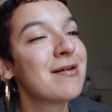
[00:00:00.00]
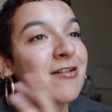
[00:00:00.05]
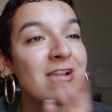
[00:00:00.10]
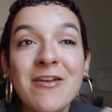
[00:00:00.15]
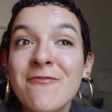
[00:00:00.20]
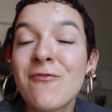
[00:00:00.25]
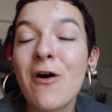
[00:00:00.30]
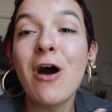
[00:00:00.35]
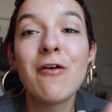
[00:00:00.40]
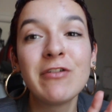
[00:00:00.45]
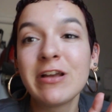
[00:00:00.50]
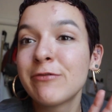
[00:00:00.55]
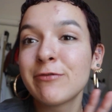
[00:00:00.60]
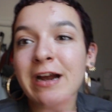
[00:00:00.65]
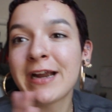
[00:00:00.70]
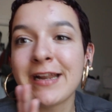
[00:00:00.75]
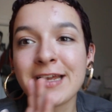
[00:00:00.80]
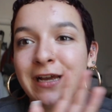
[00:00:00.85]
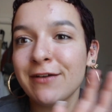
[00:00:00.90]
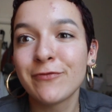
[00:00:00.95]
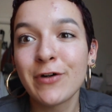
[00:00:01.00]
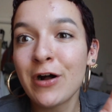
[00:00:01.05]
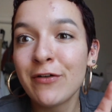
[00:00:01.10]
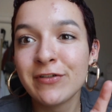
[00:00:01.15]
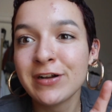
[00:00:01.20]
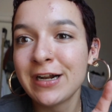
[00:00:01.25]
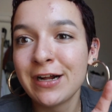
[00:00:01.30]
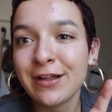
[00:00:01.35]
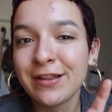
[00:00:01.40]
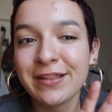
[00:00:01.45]
involving writing,
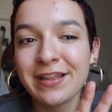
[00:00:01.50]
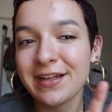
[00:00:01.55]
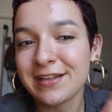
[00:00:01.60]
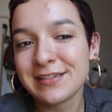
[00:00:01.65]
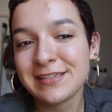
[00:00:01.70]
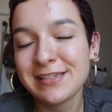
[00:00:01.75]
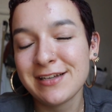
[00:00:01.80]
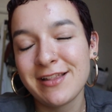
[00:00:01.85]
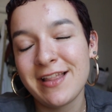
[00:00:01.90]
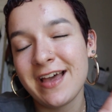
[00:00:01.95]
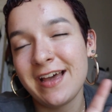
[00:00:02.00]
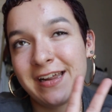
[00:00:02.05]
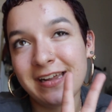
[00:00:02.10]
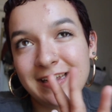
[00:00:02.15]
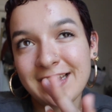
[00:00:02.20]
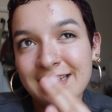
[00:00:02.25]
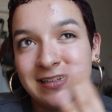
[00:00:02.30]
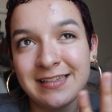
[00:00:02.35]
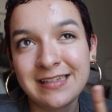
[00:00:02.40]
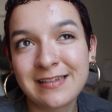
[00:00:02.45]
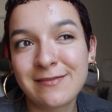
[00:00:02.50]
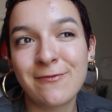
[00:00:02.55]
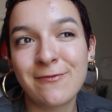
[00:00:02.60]
involving all of this, so like it's